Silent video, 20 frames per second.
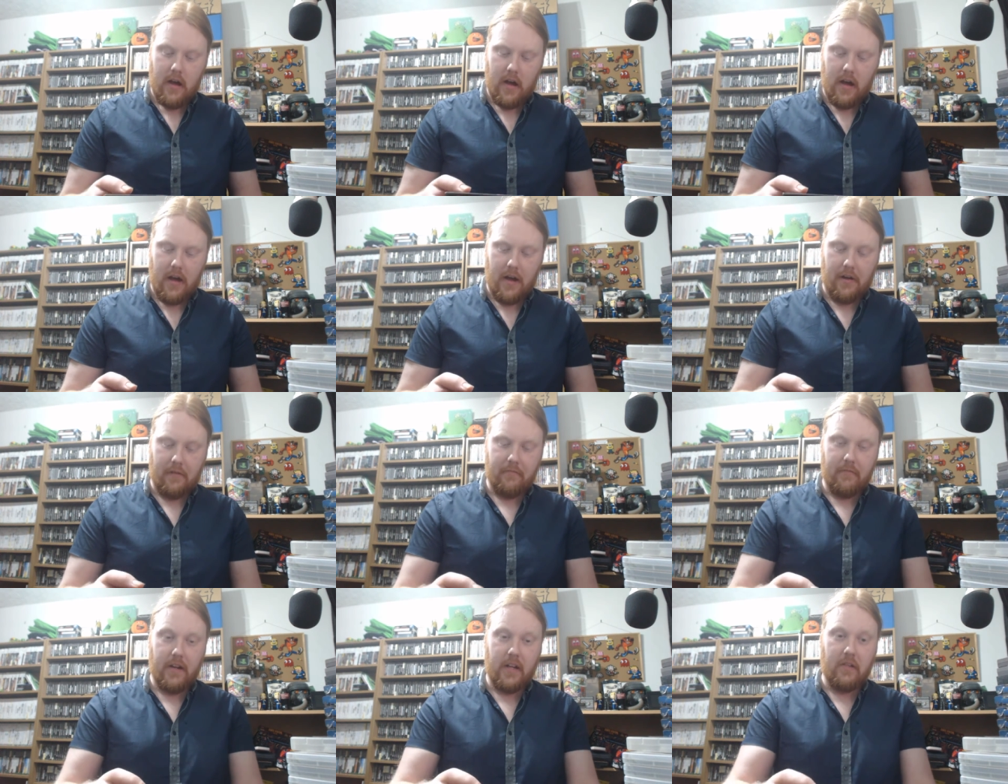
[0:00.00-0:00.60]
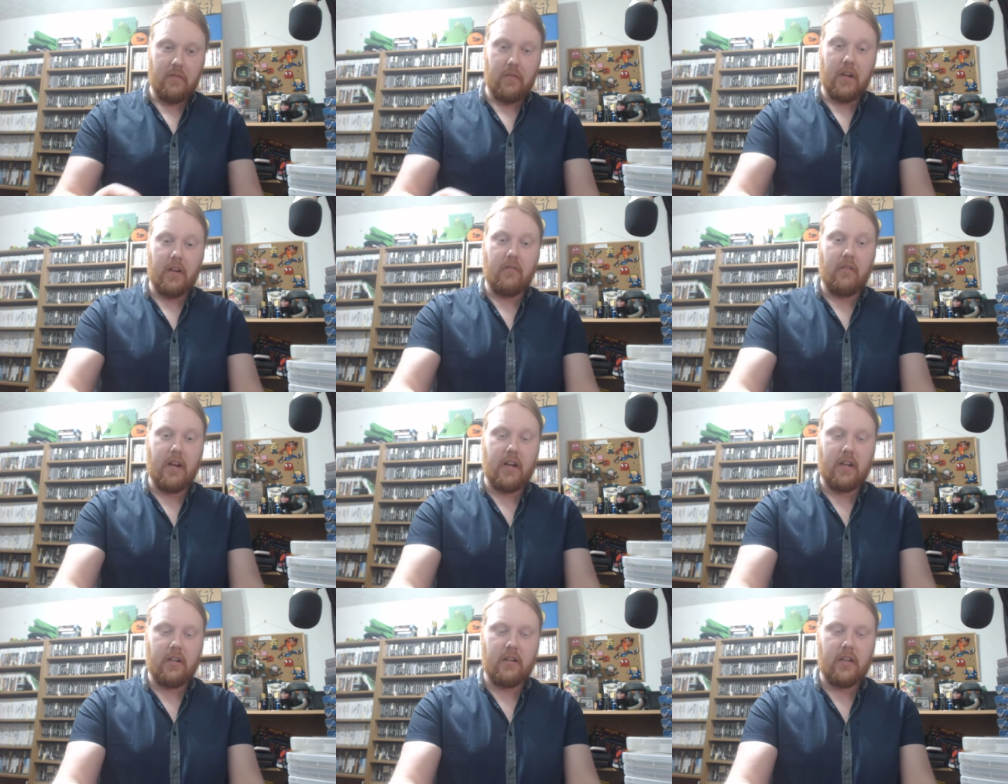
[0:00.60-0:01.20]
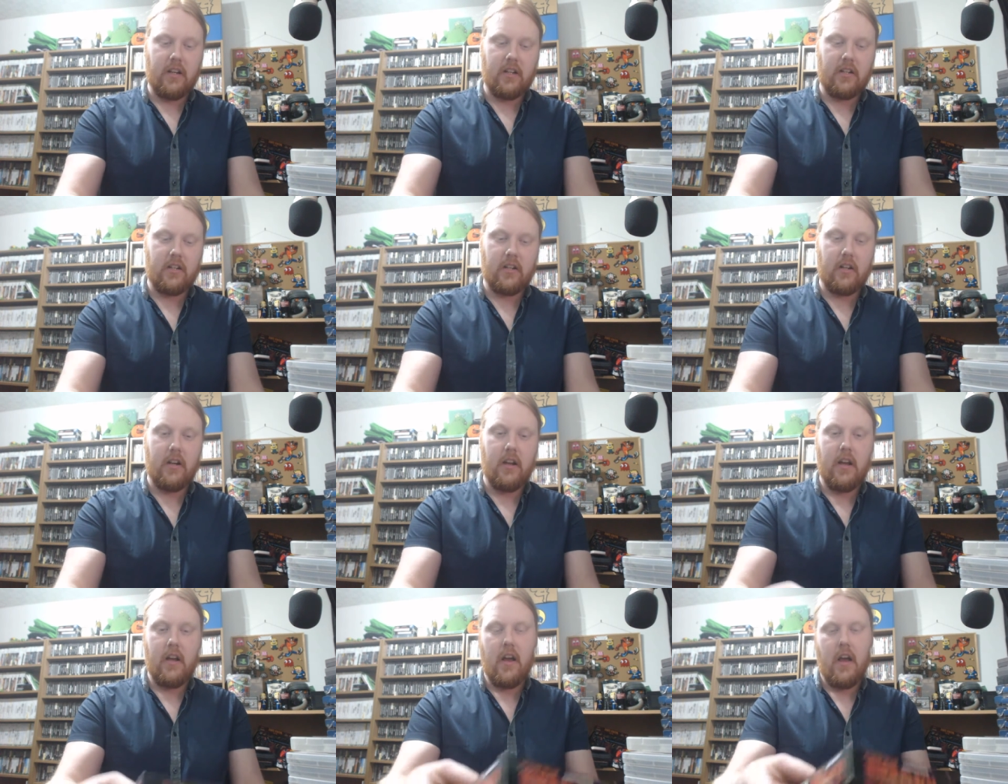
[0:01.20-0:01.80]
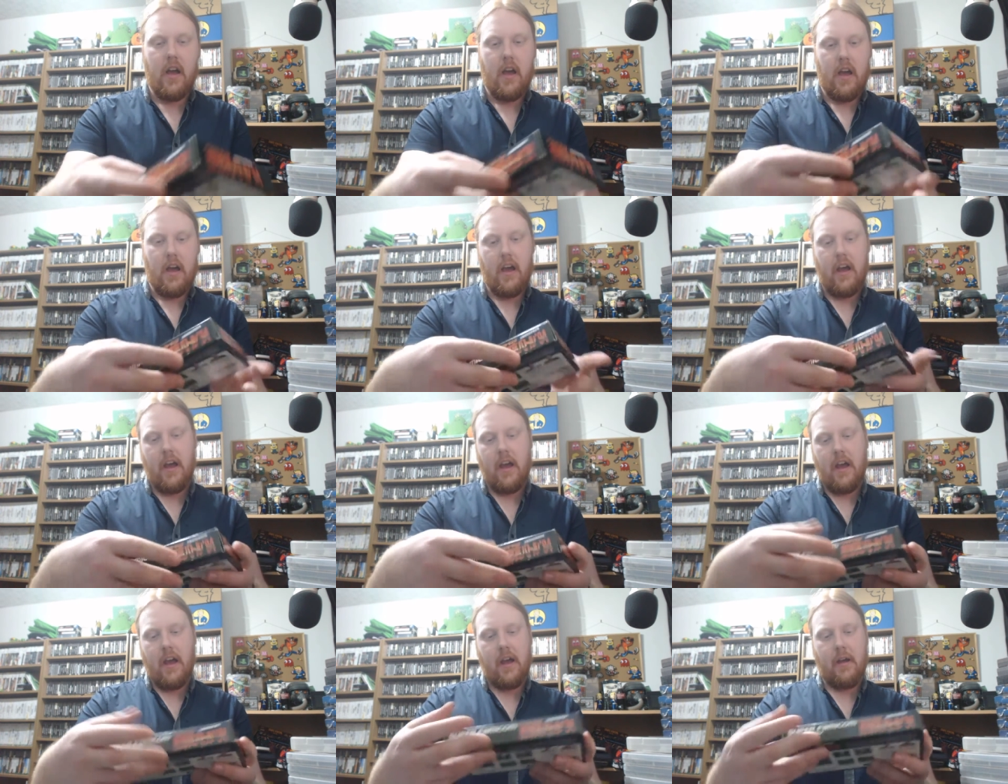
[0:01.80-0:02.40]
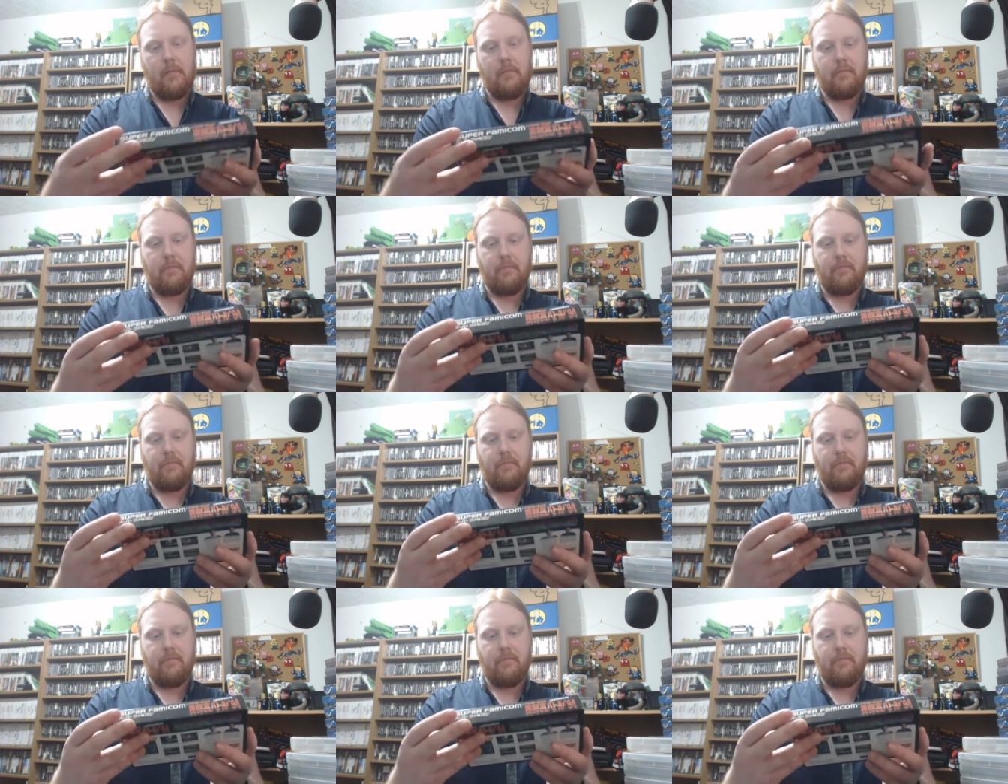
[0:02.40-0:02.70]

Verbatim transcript: Really, really great condition. I